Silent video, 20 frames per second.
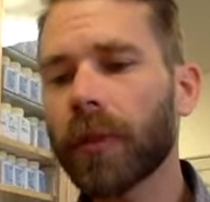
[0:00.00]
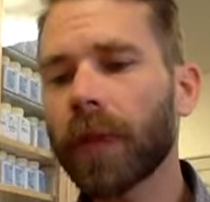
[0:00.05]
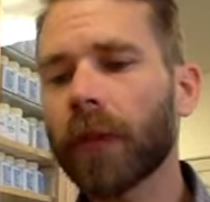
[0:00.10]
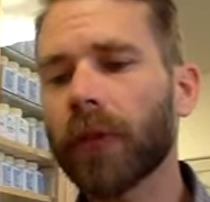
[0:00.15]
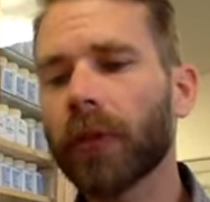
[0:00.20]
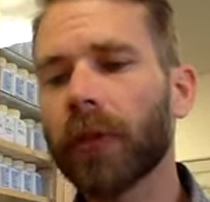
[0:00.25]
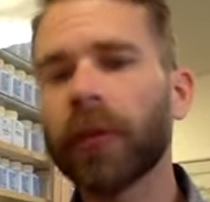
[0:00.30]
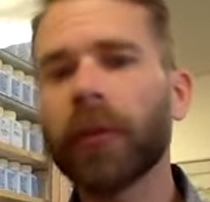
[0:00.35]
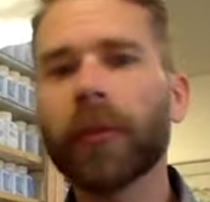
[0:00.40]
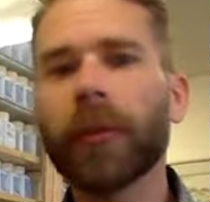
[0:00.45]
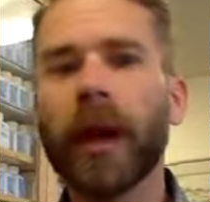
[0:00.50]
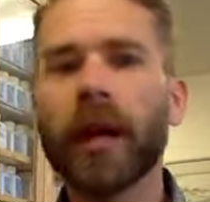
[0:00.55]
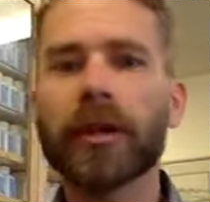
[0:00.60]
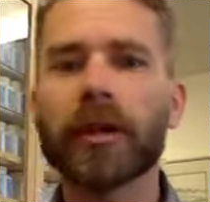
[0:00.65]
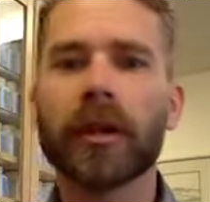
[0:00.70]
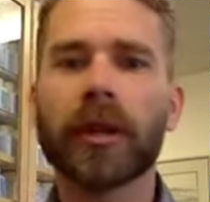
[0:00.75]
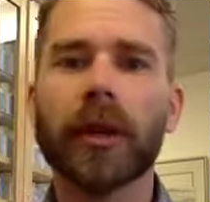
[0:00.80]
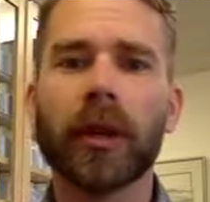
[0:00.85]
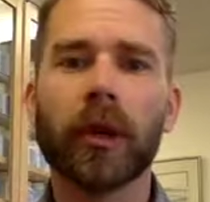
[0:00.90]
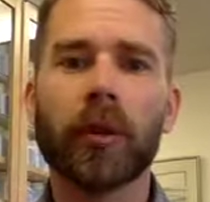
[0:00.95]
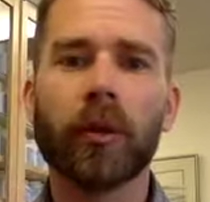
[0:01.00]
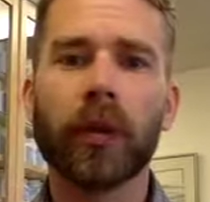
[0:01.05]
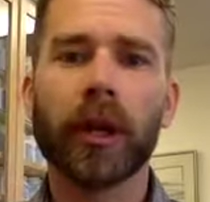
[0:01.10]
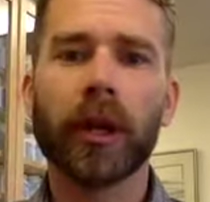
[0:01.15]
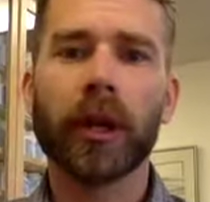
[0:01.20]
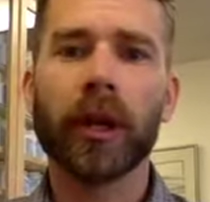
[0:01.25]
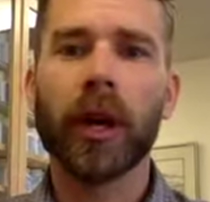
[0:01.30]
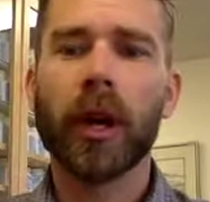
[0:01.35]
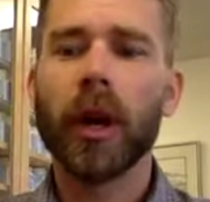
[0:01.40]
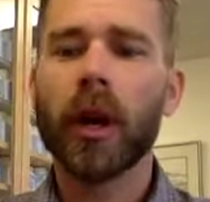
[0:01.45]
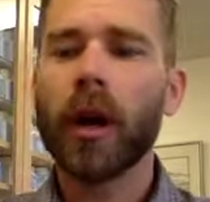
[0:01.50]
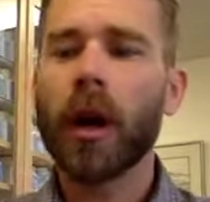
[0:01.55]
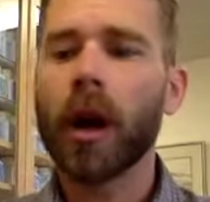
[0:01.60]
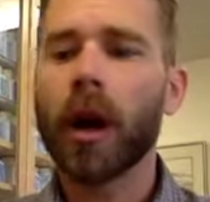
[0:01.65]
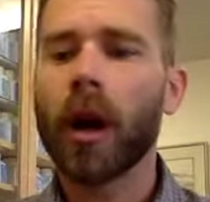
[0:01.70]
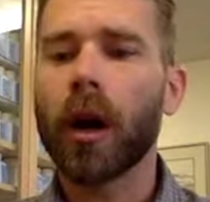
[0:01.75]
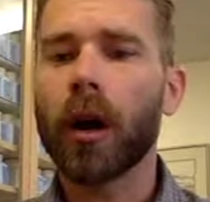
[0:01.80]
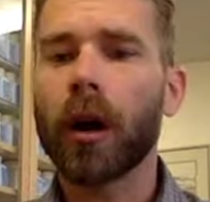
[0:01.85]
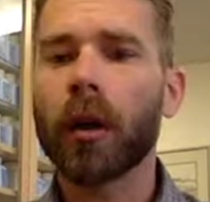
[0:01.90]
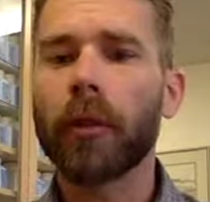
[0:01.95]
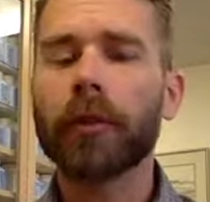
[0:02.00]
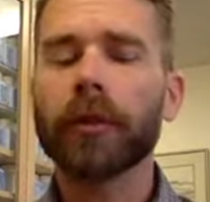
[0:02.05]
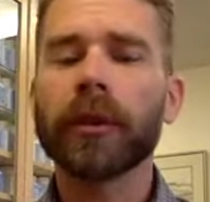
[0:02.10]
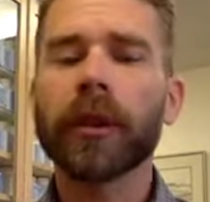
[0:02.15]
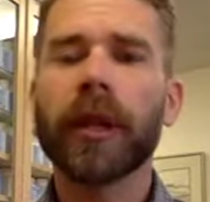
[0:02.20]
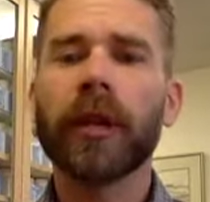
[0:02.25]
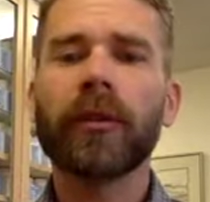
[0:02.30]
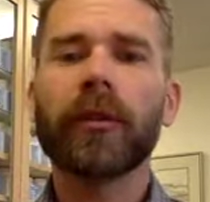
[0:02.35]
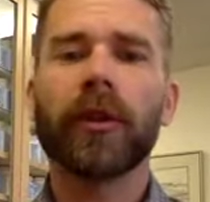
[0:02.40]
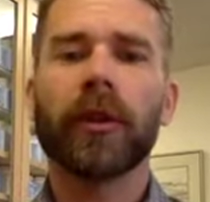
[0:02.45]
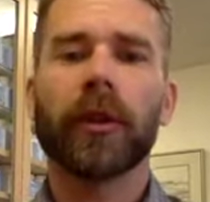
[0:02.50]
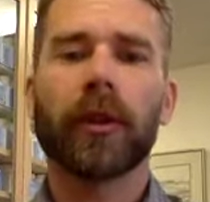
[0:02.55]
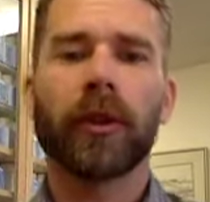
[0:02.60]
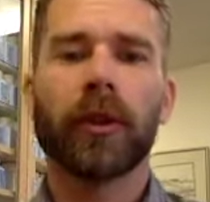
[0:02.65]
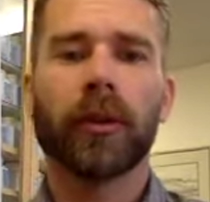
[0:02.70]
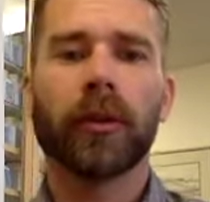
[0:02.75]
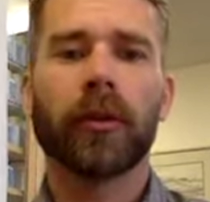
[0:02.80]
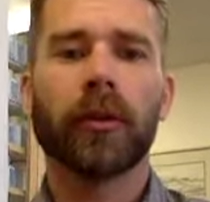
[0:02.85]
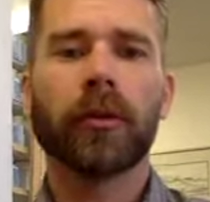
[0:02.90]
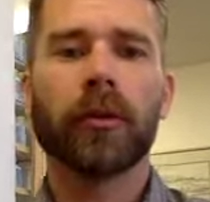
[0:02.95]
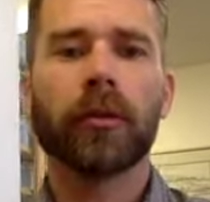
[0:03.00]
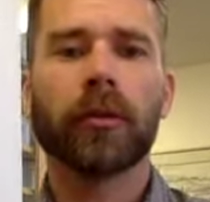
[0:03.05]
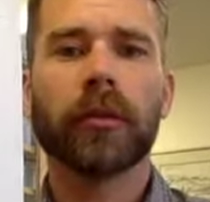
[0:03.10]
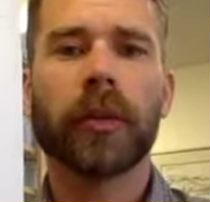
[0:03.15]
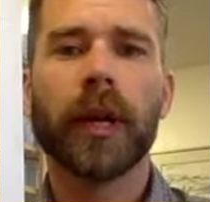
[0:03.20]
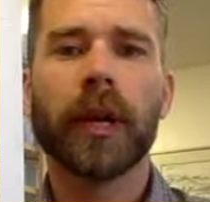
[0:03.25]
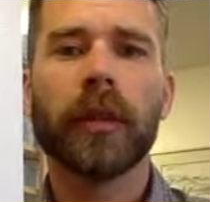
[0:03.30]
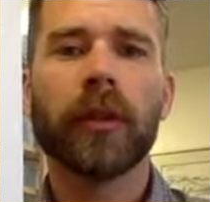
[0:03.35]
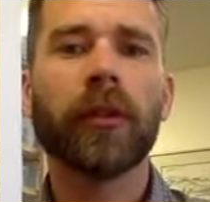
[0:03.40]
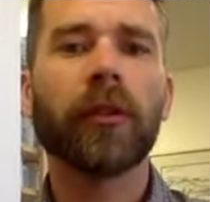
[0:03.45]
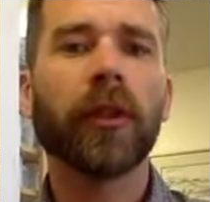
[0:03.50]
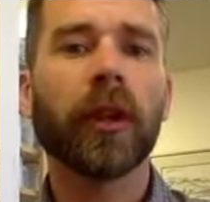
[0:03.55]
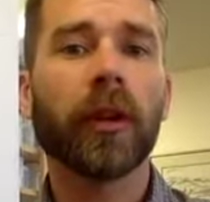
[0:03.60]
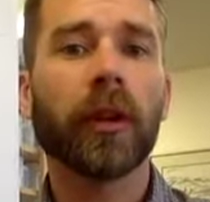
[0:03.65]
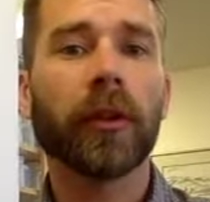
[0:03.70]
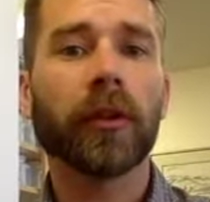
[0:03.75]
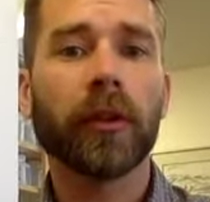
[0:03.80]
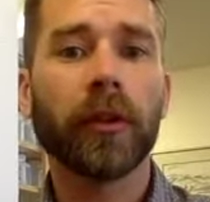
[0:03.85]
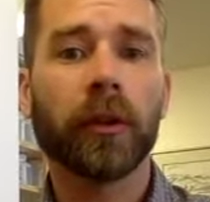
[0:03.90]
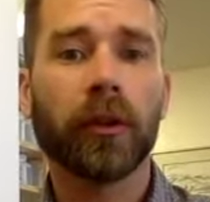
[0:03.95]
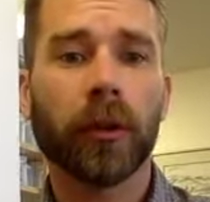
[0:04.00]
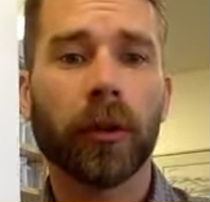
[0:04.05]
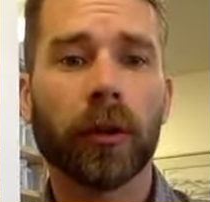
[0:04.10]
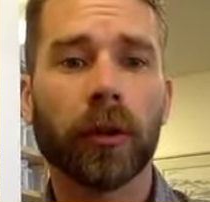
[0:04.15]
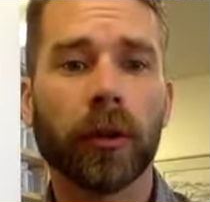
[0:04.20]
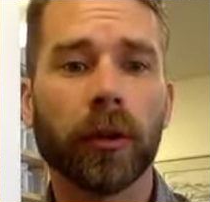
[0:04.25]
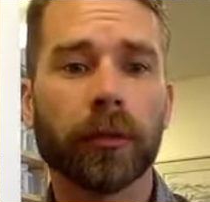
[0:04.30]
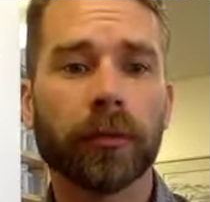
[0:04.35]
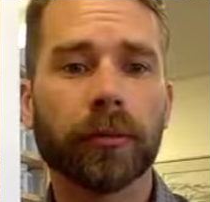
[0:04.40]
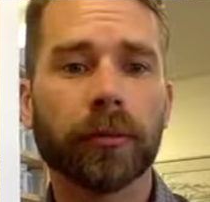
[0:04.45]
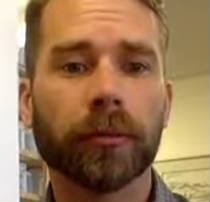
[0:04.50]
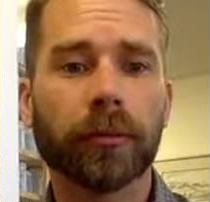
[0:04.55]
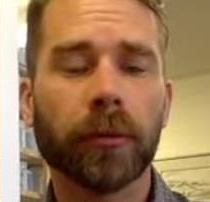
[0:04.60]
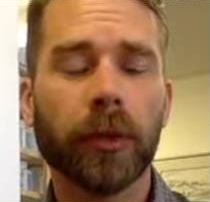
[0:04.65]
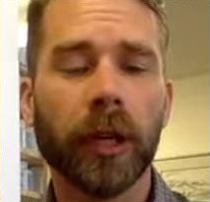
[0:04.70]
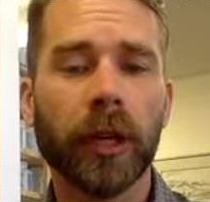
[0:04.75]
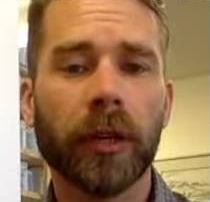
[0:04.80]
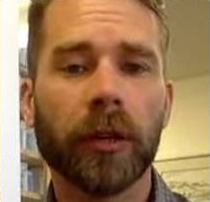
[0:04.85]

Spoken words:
So let's imagine that we are placing you at the center of the circle, right?